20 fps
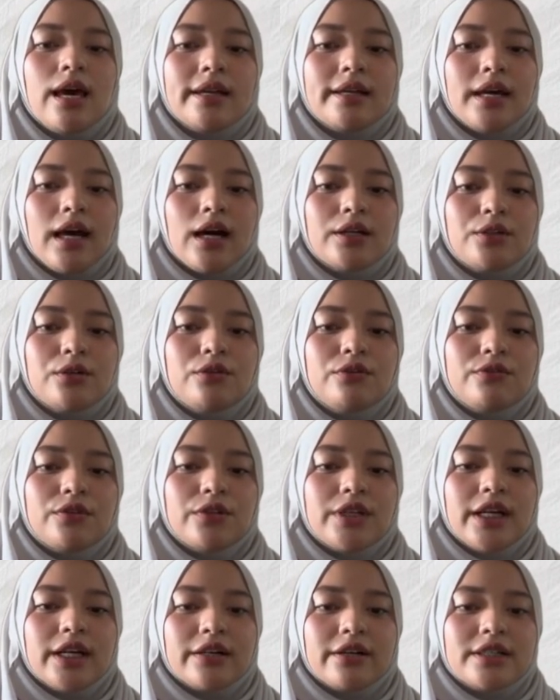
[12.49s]
They are known for
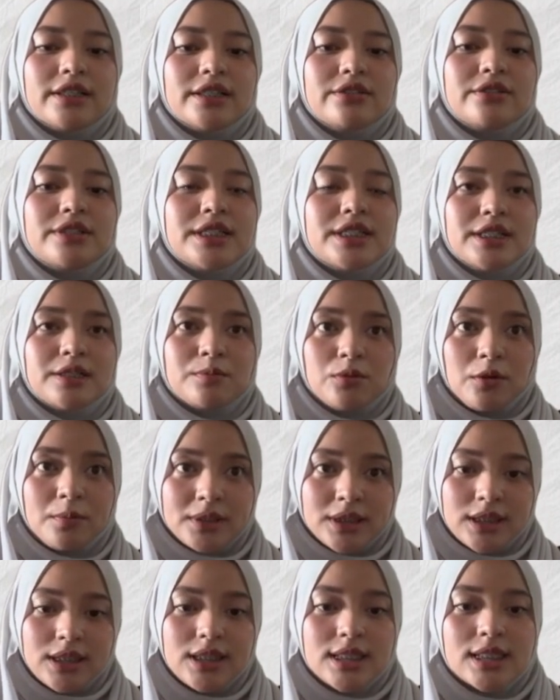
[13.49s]
their characteristic
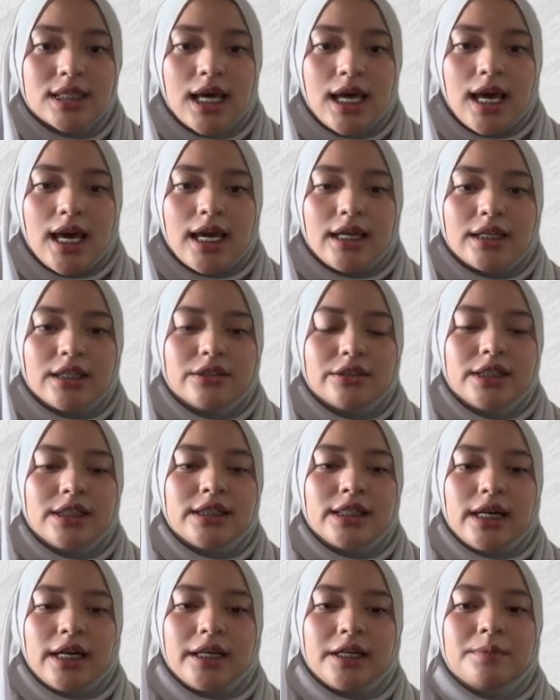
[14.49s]
properties, including
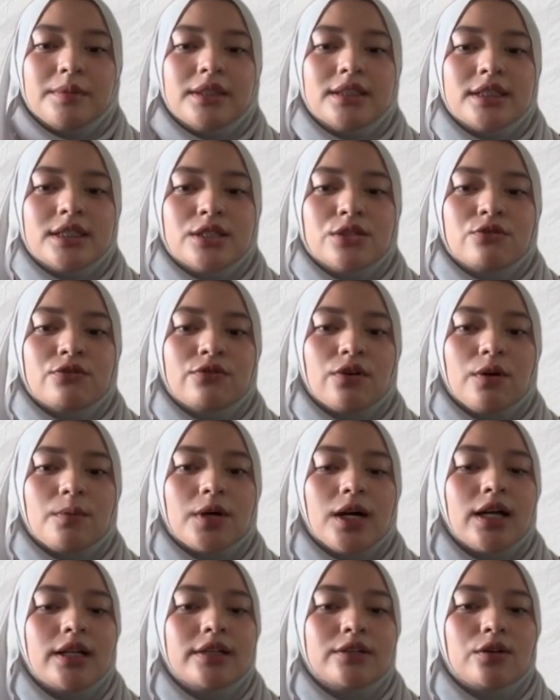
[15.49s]
their ability to form
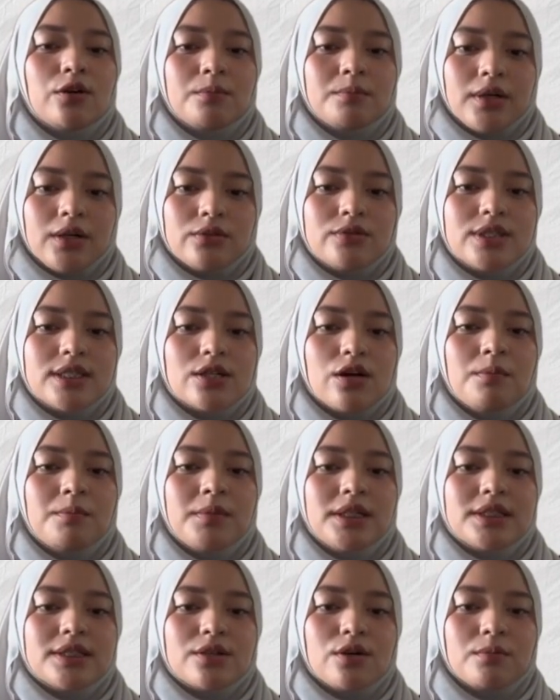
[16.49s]
colored compounds,
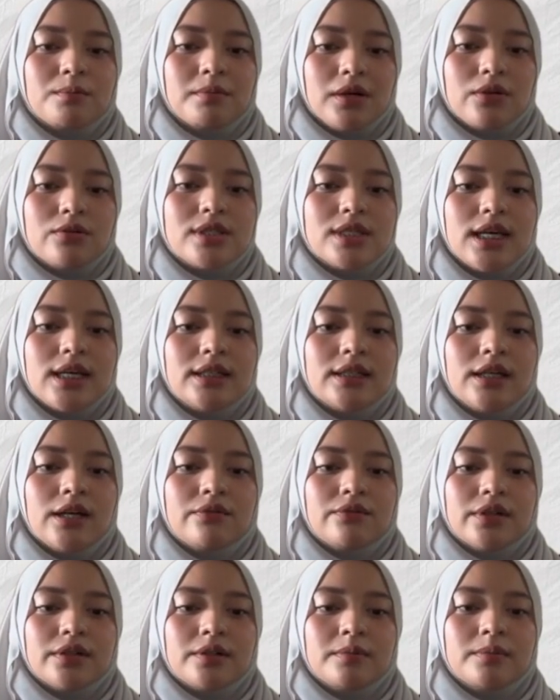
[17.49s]
complex compounds, and their
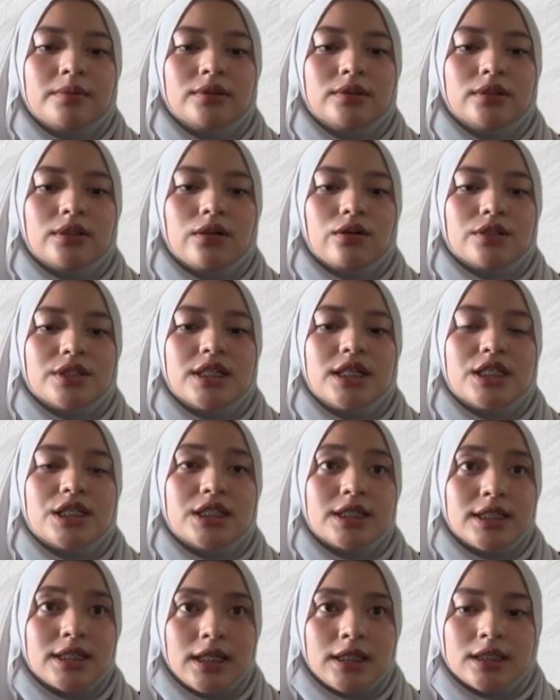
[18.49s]
variable
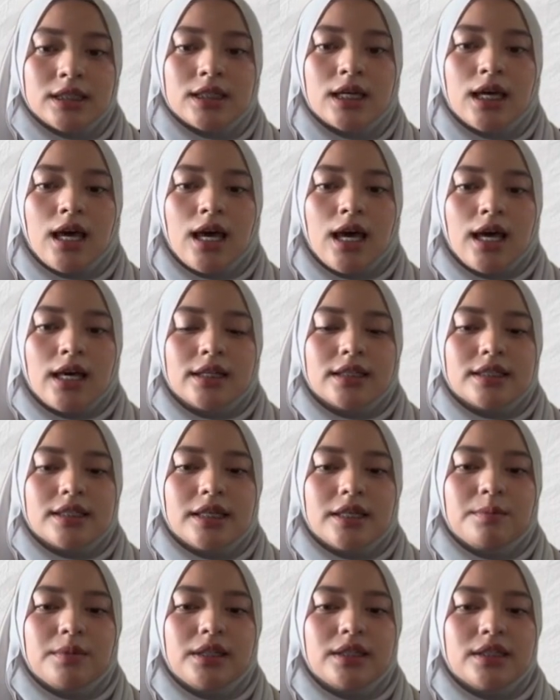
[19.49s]
oxidation states. This
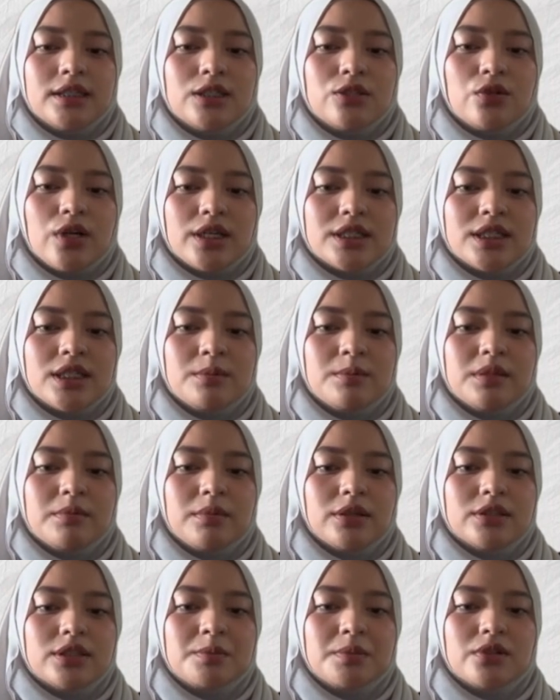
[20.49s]
ability to exhibit
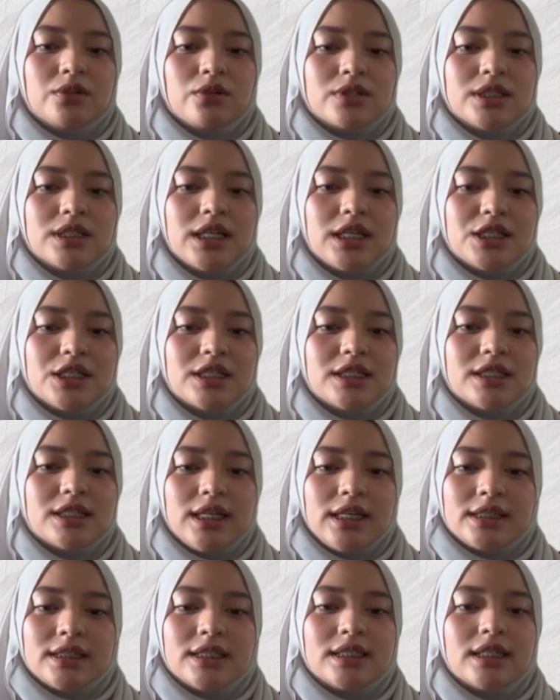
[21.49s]
multiple oxidation
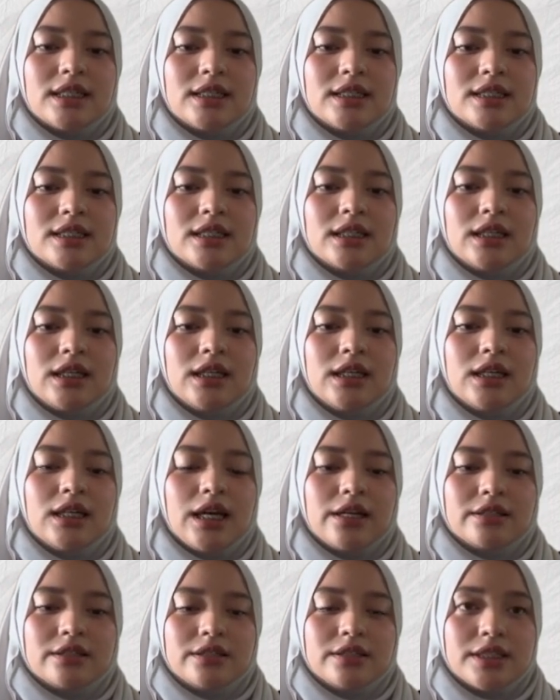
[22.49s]
states is a key
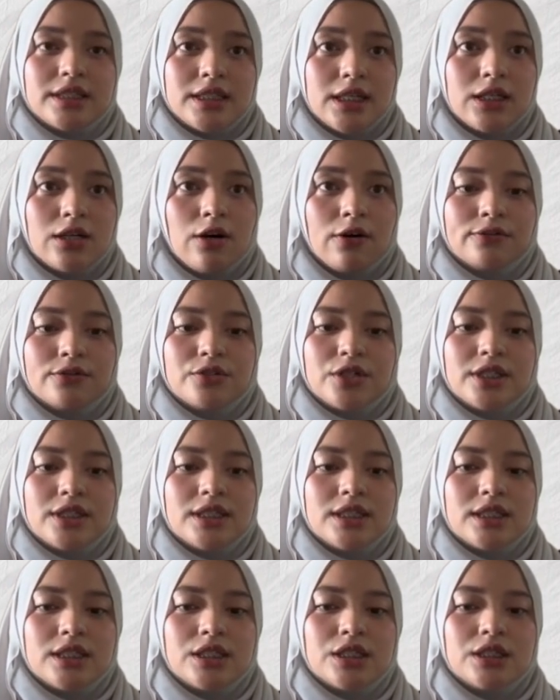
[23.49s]
characteristic of
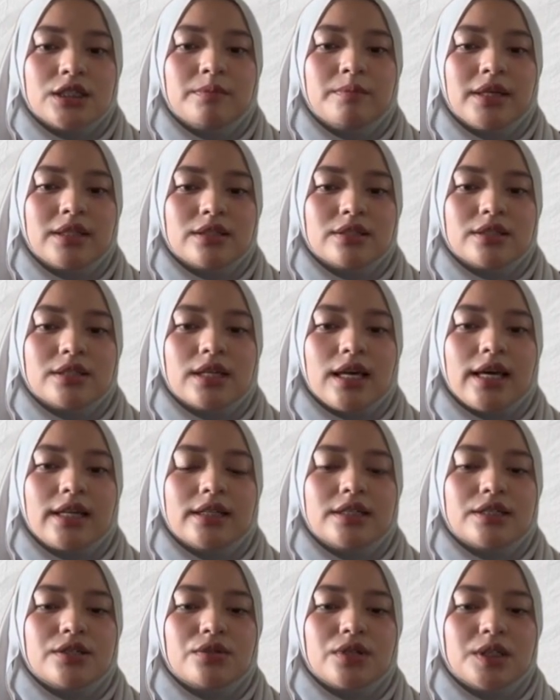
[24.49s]
transition metals and
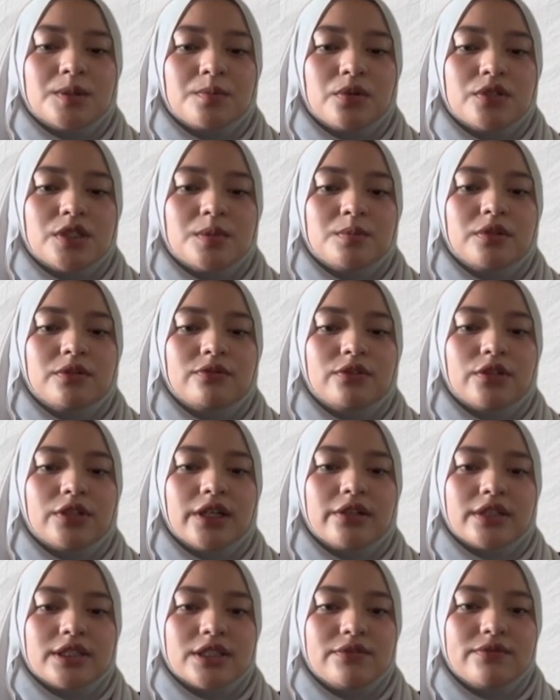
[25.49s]
is responsible for
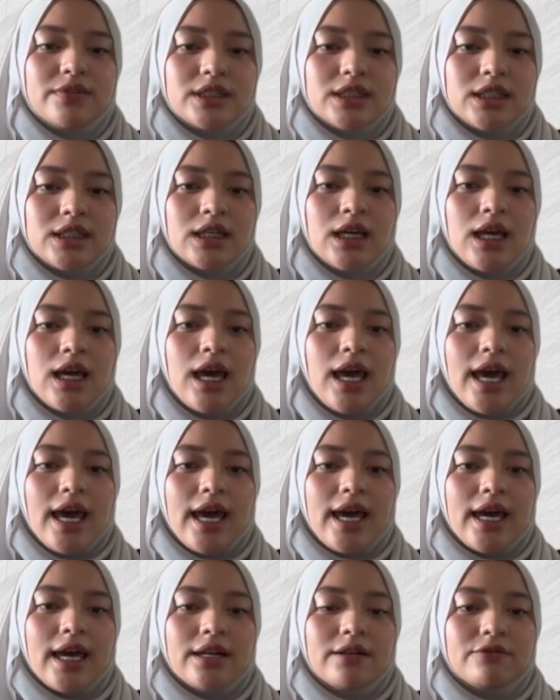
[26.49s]
their activity
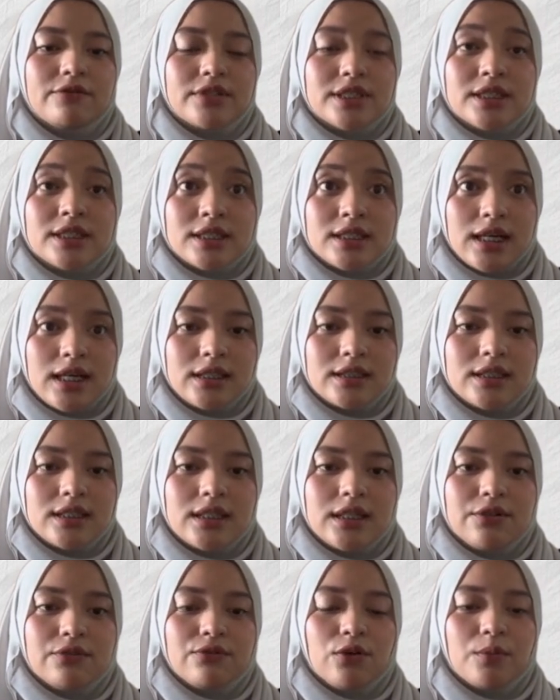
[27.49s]
and versatility
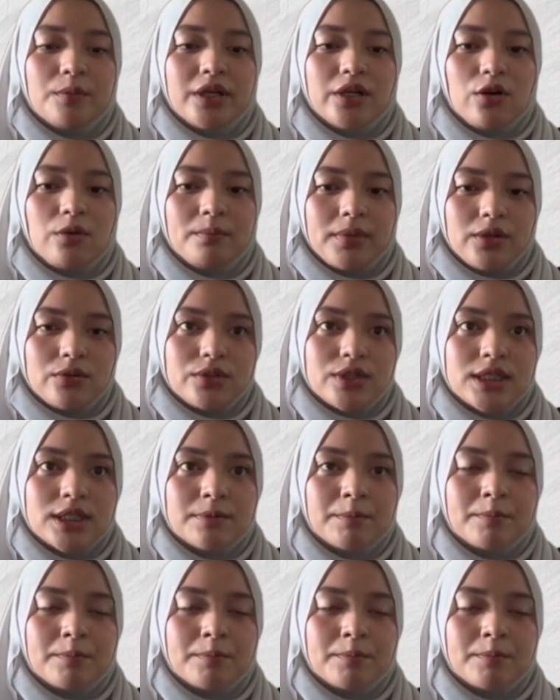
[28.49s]
in forming compounds.